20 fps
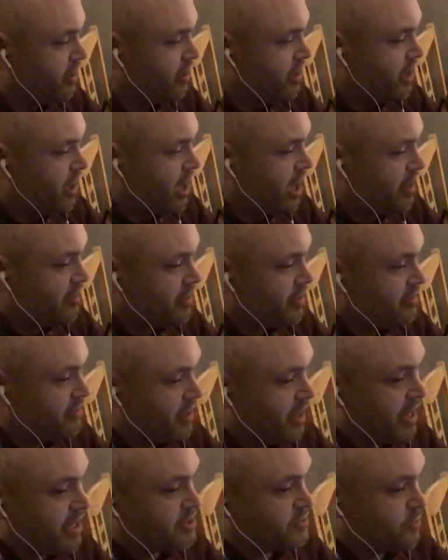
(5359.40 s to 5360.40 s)
and then the
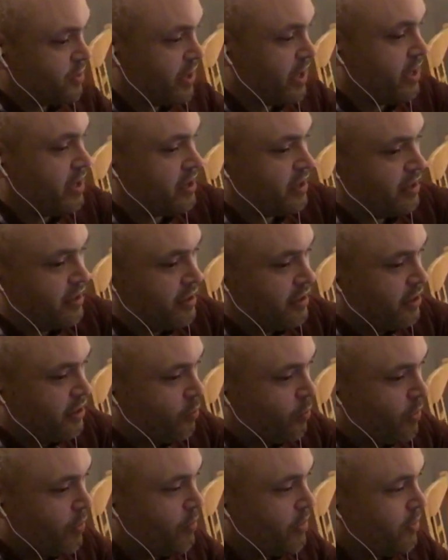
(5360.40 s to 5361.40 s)
next week,
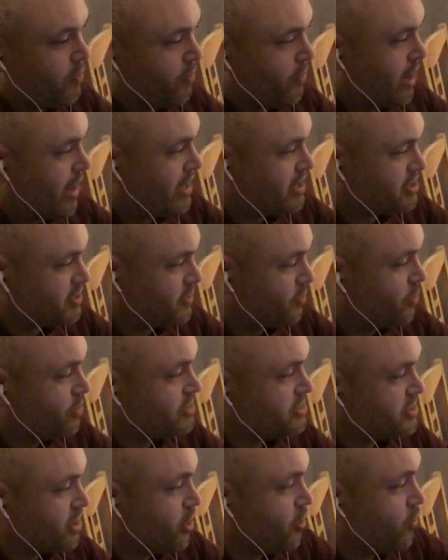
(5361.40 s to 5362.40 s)
when we actually want to
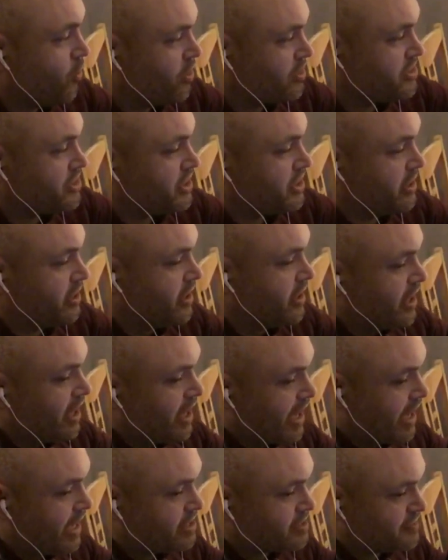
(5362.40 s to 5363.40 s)
go watch it,
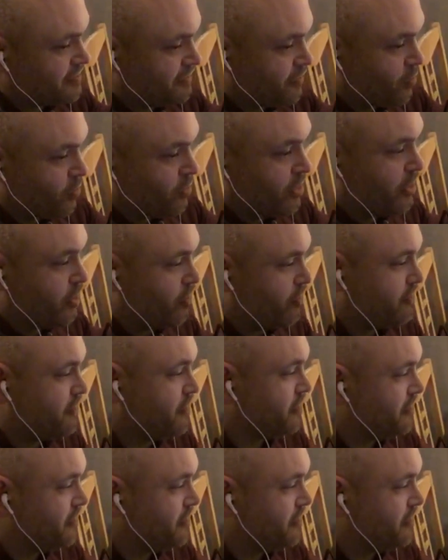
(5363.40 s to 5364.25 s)
it's fallen off of